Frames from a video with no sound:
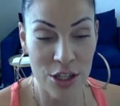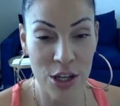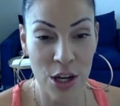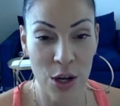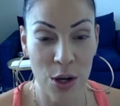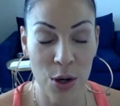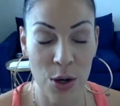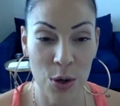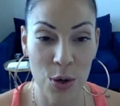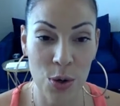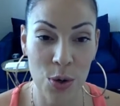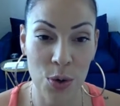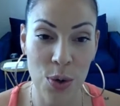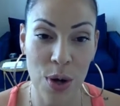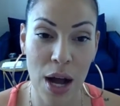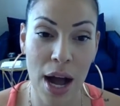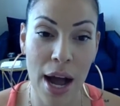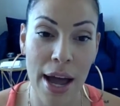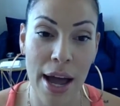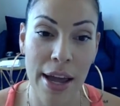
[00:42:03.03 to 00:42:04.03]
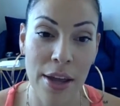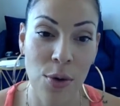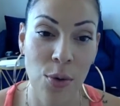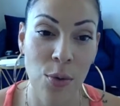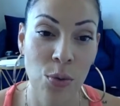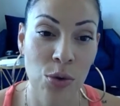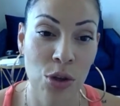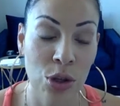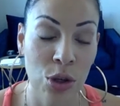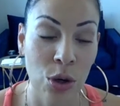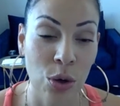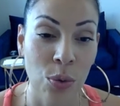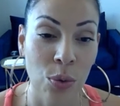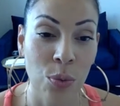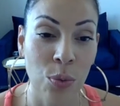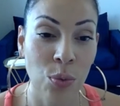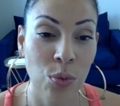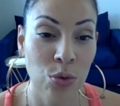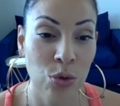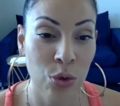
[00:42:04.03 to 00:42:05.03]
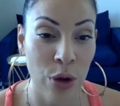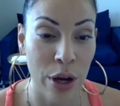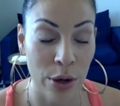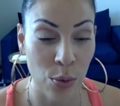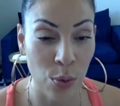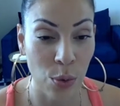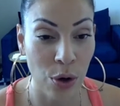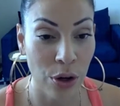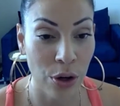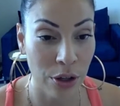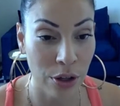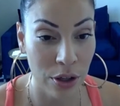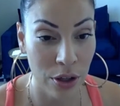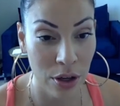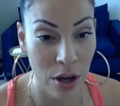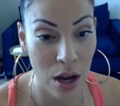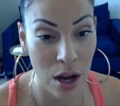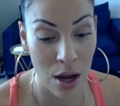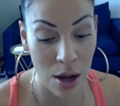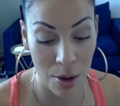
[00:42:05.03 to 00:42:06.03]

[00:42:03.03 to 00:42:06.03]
So I, try to work